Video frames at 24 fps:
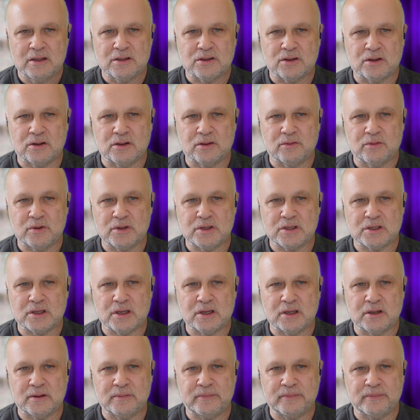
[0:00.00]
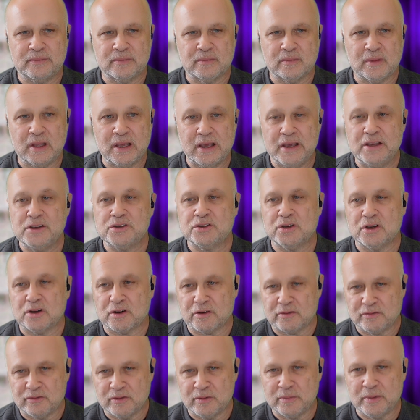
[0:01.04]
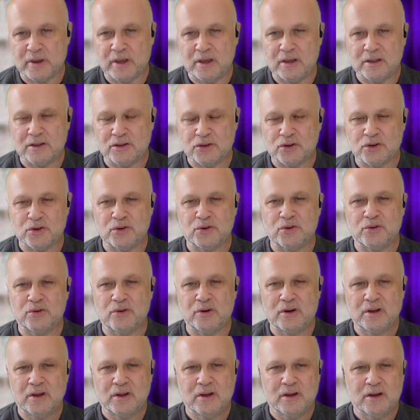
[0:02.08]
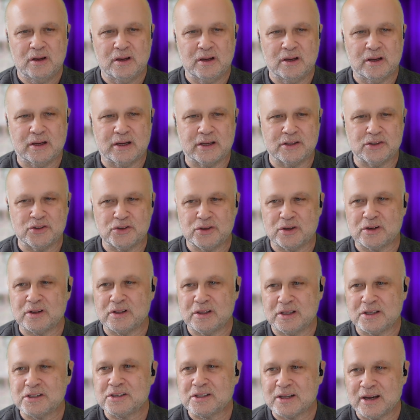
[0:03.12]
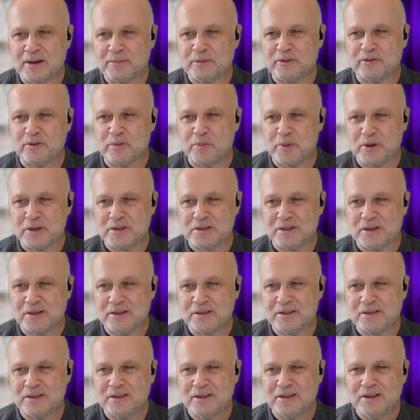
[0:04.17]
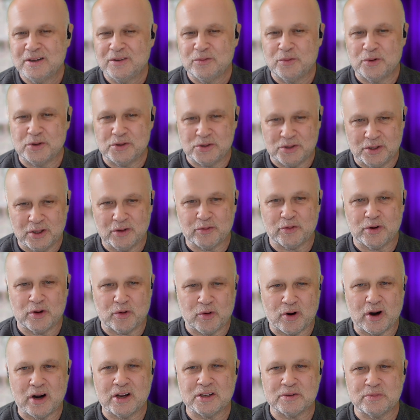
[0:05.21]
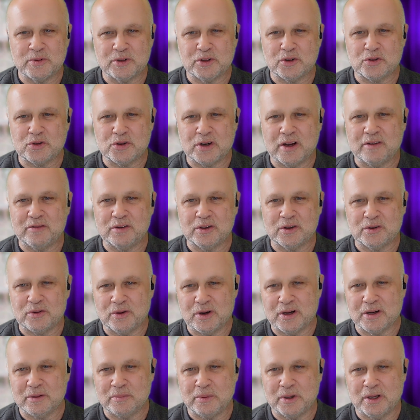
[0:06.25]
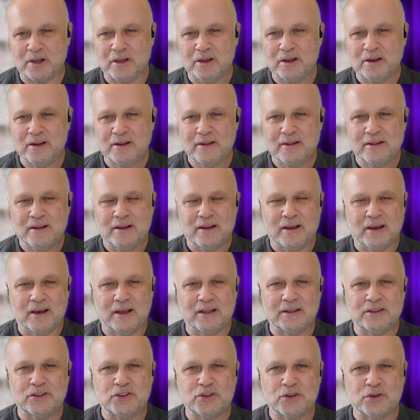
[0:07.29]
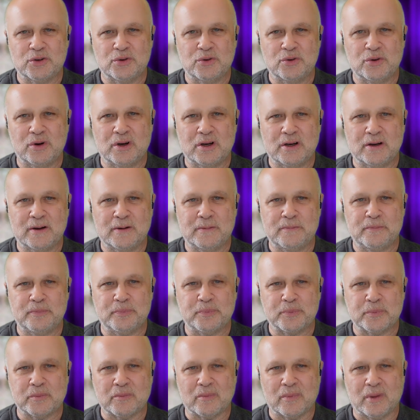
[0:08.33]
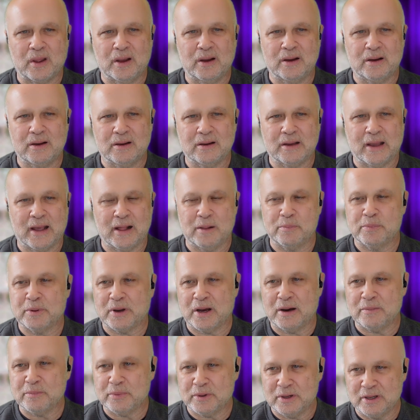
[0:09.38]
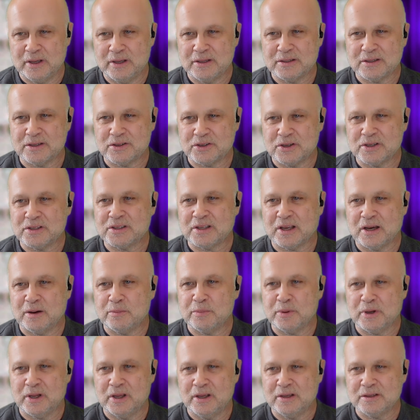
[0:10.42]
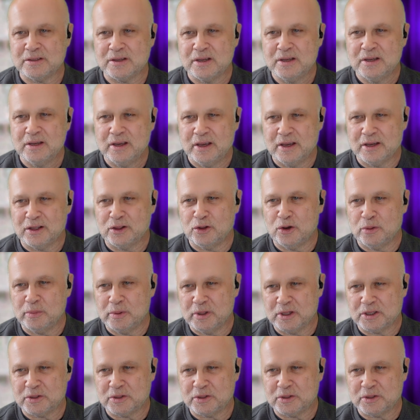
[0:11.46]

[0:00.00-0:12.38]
so it was easier for me to consider this type of a business, which still requires me to travel quite a bit, and to help companies, assist companies in global